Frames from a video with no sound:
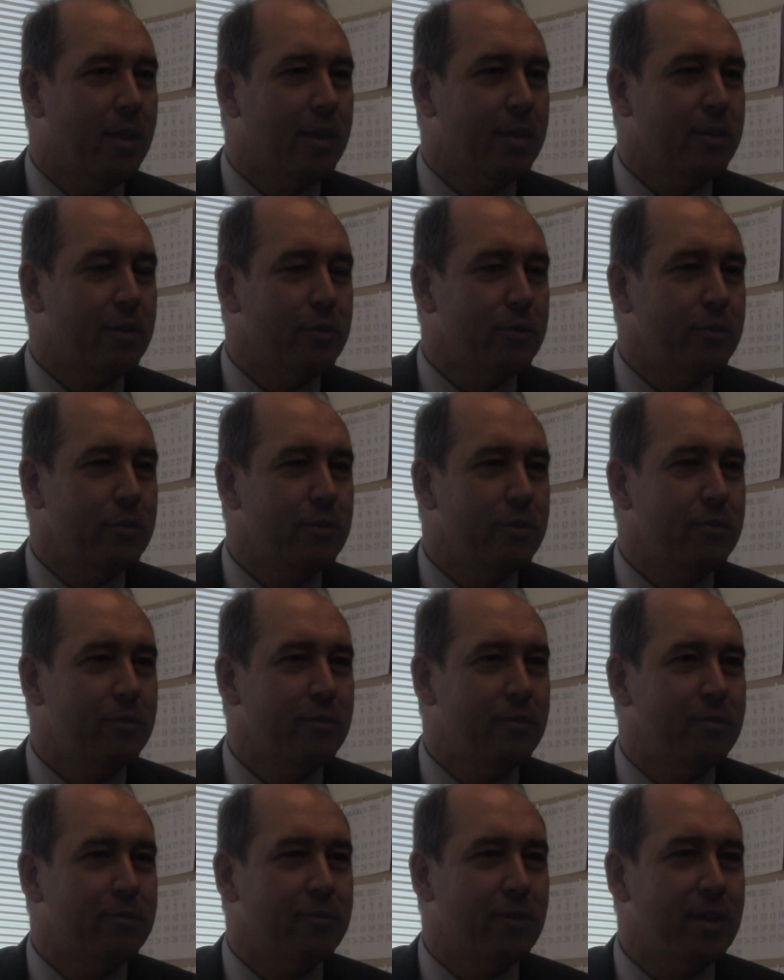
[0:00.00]

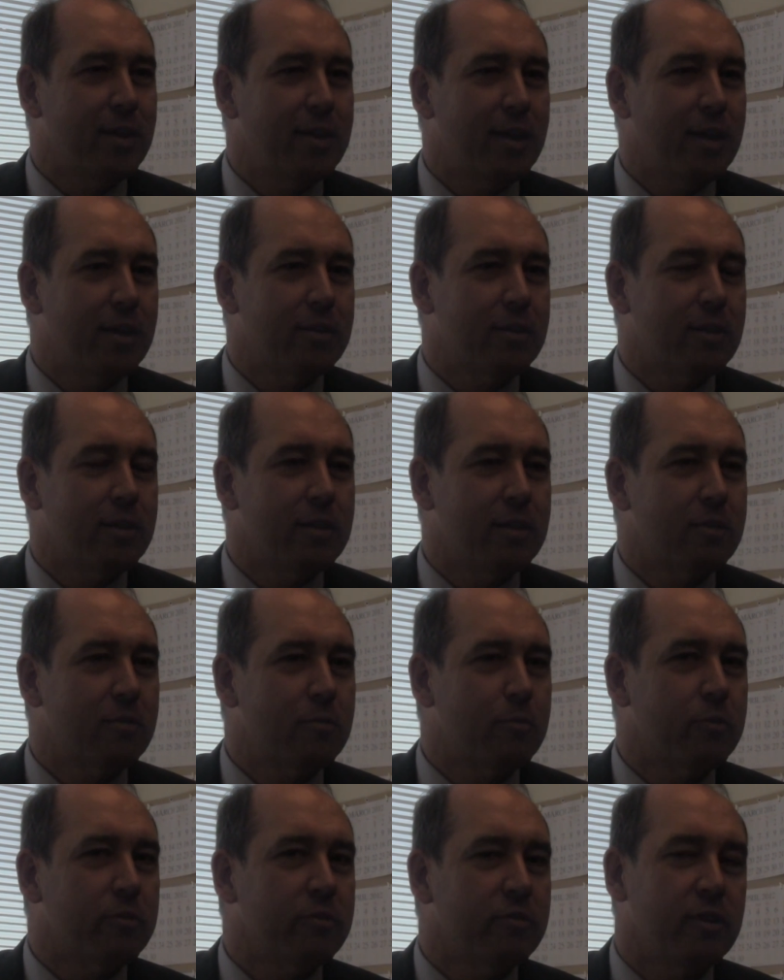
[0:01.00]
you find out that it's
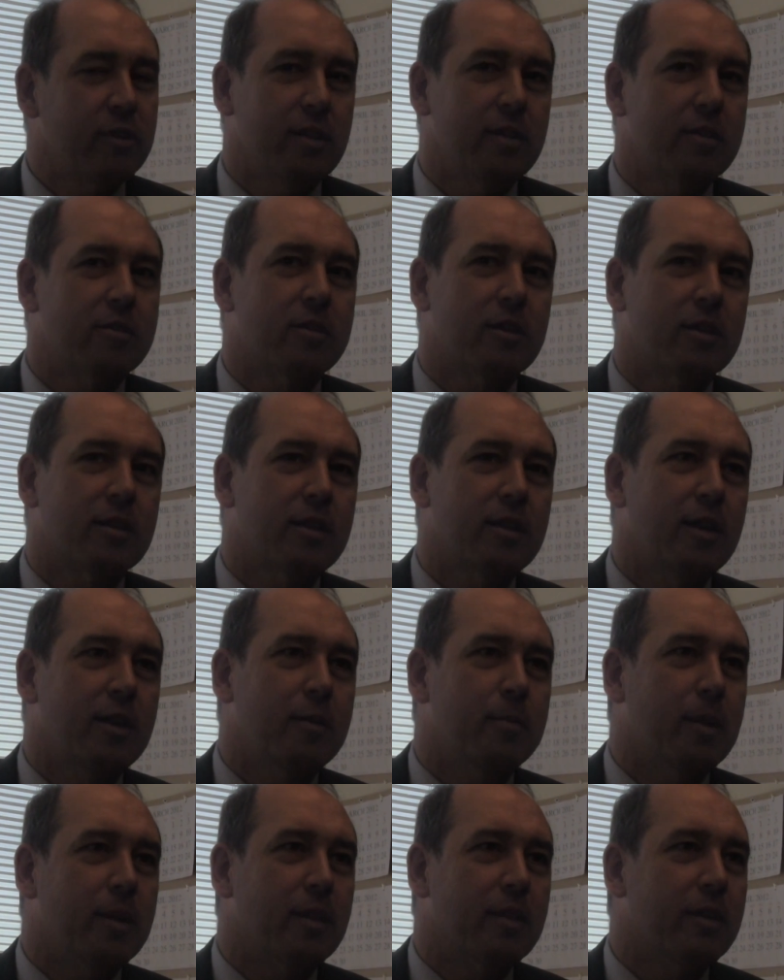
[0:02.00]
more realistic than
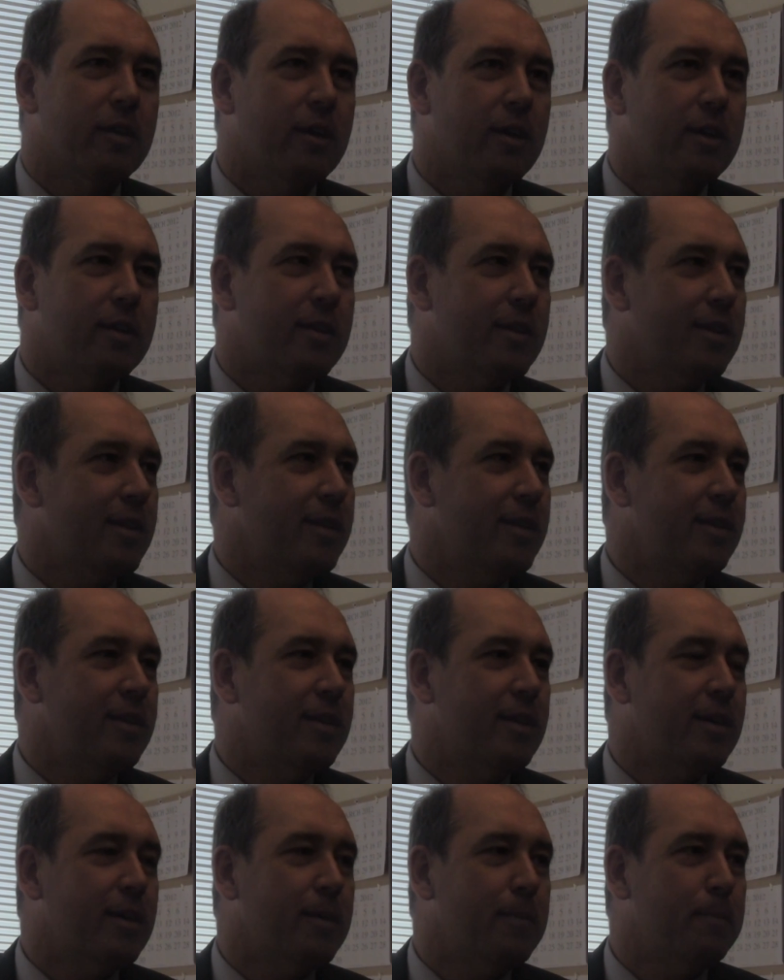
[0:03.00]
anybody thought, and
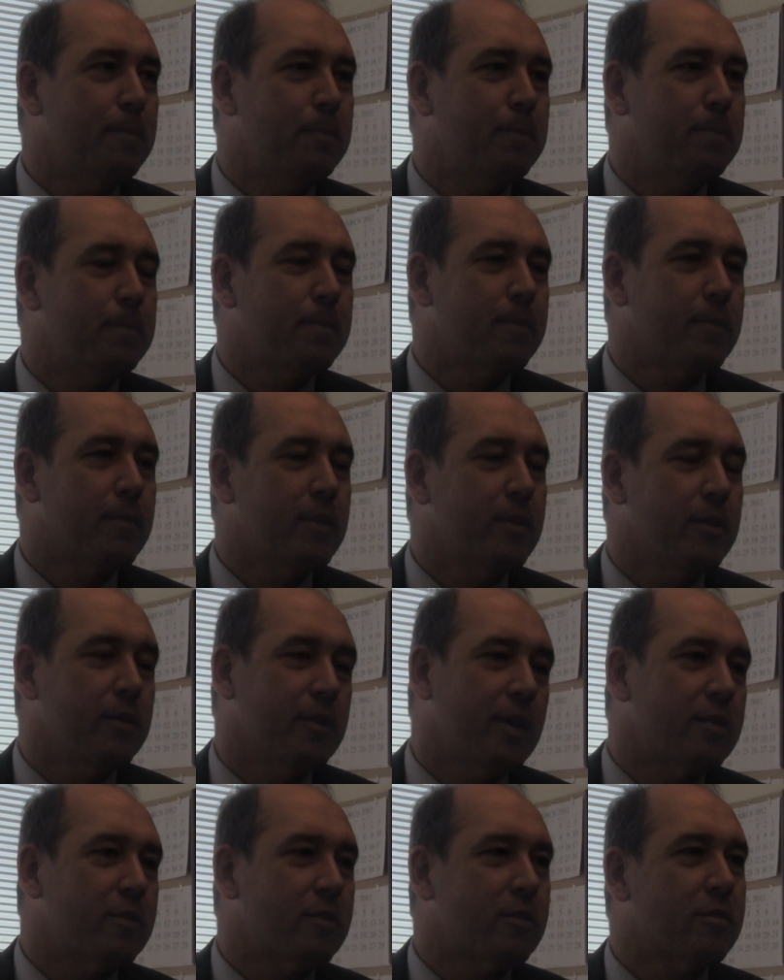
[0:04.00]

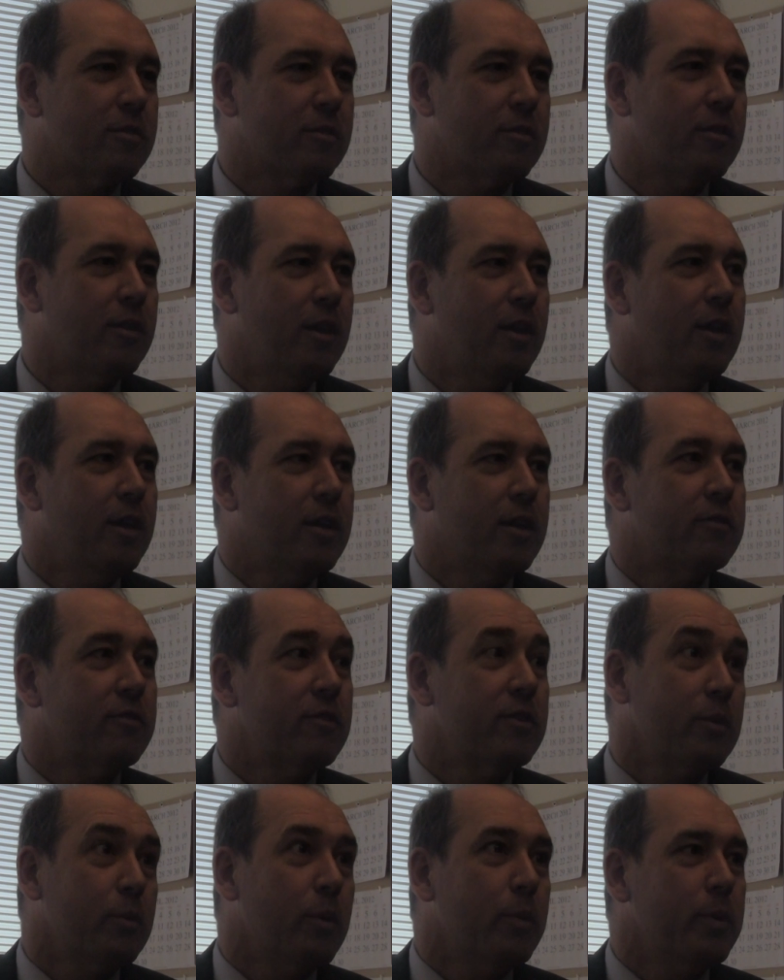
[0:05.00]
that's
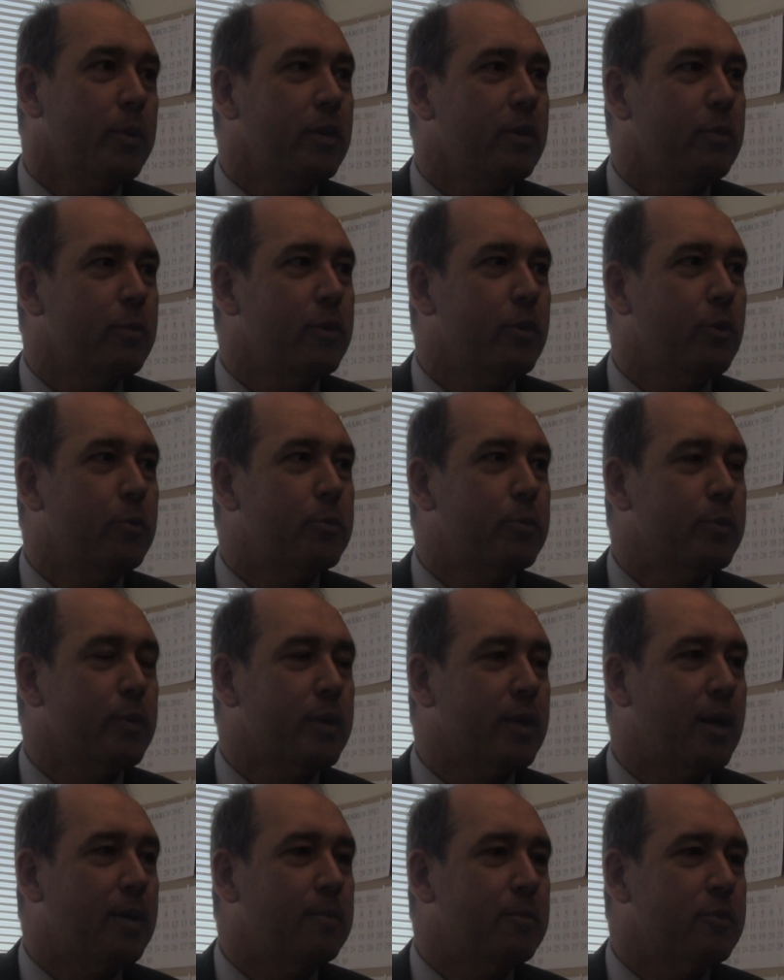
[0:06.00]
really what we hope to
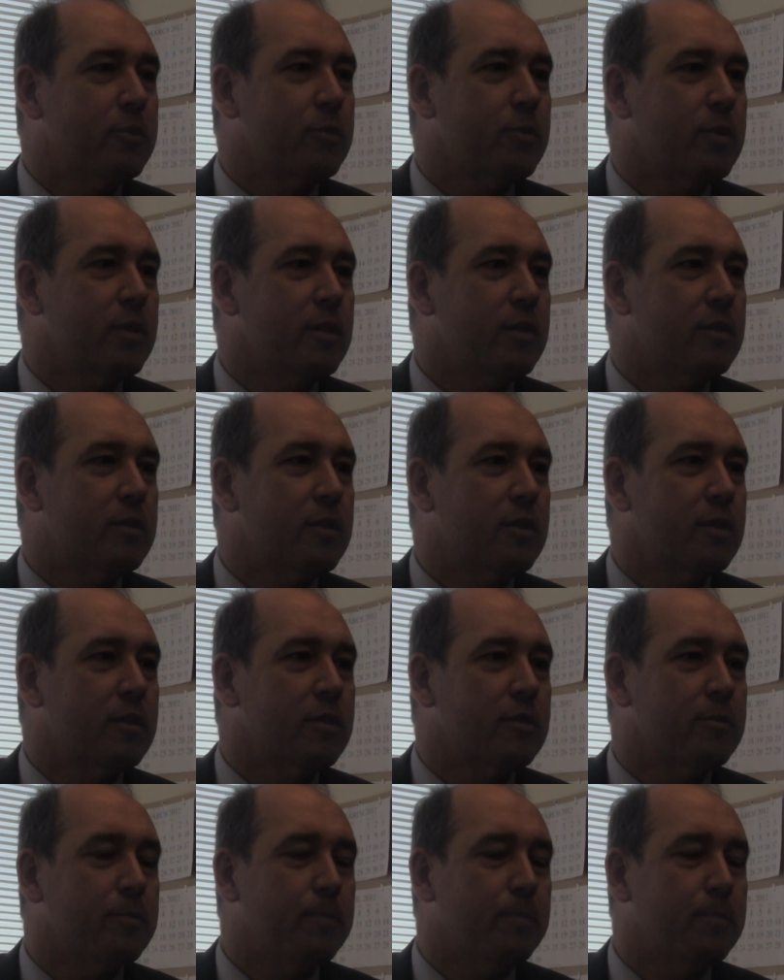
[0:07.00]
accomplish with these things.